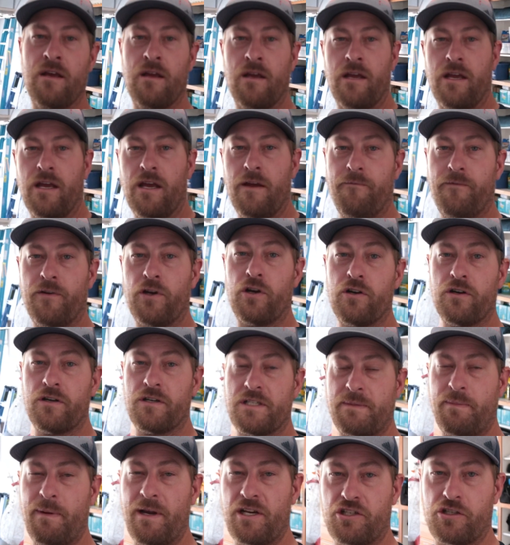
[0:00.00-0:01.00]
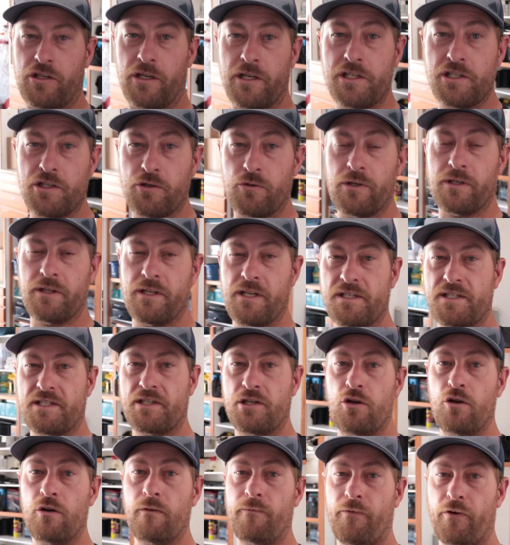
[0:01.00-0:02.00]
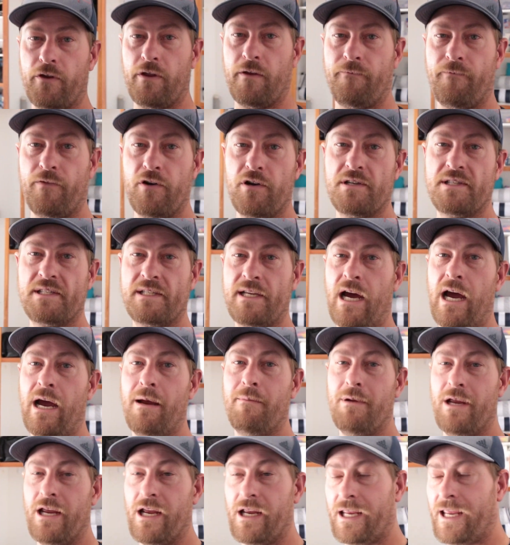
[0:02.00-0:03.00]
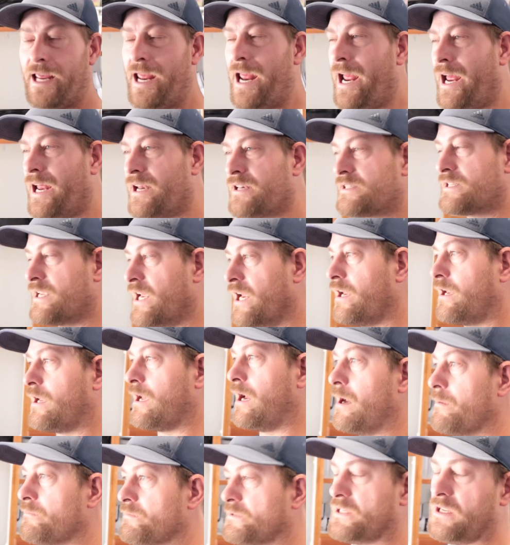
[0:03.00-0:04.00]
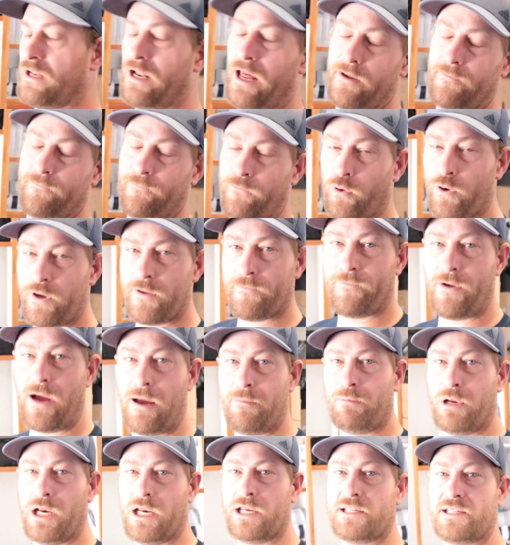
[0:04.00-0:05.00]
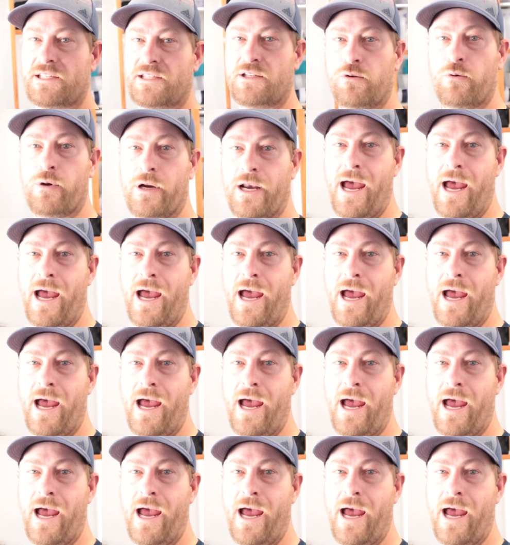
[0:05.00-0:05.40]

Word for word: if you're especially doing this tune for the first time, it can take up to like 45 minutes to an